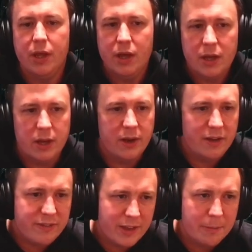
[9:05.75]
Now, the nice
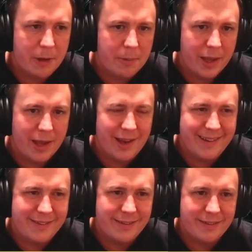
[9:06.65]
thing about playing a
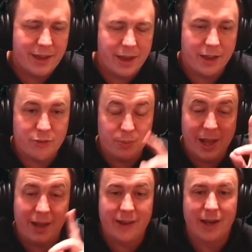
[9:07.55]
Legends deck as
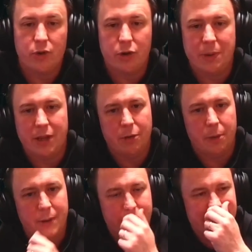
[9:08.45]
well in Alchemy at the
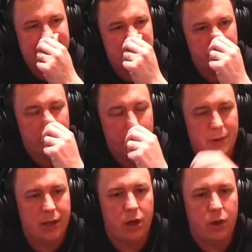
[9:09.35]
moment is, as you probably
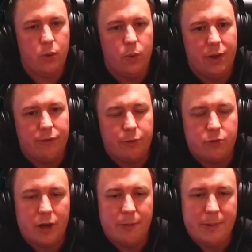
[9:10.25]
know from
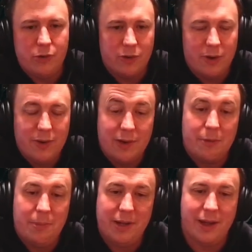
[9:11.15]
trying to build your own
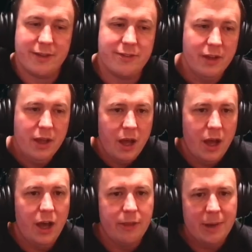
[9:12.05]
Alchemy decks,
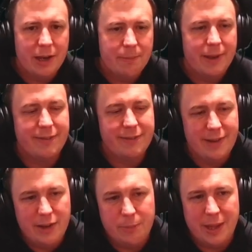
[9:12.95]
the mana base is a
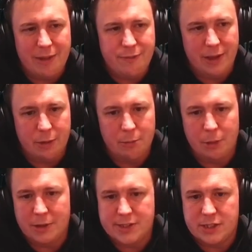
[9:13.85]
little bit iffy at the
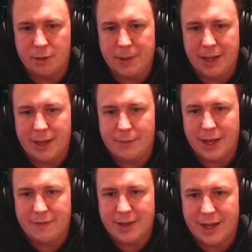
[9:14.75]
moment, so
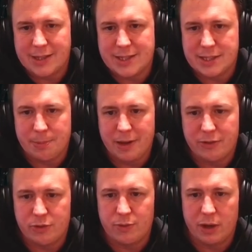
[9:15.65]
having access to Plaza
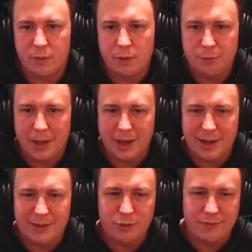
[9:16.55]
of Heroes, being in
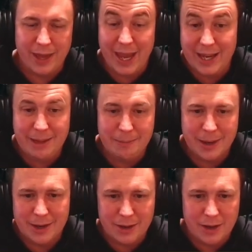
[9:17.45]
sort of any
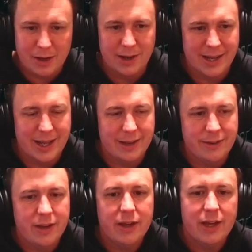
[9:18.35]
mana colour land,
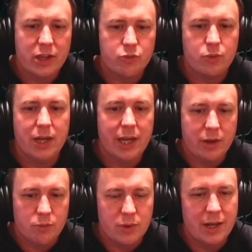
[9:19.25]
is really,
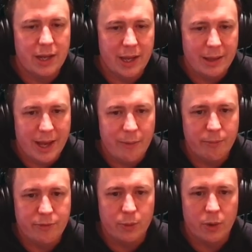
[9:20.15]
really
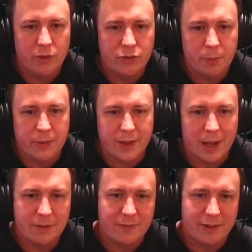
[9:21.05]
helpful, on top of the
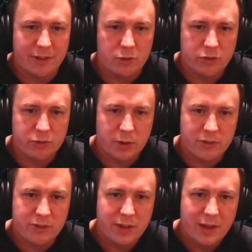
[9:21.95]
Captivating
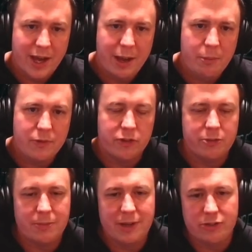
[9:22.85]
Crossroads, and we've got some
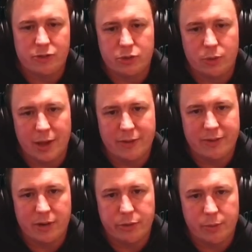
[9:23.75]
decent dual lands in
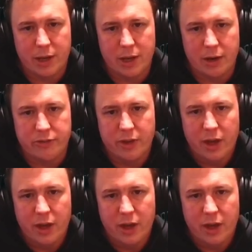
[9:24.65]
our 3 colours.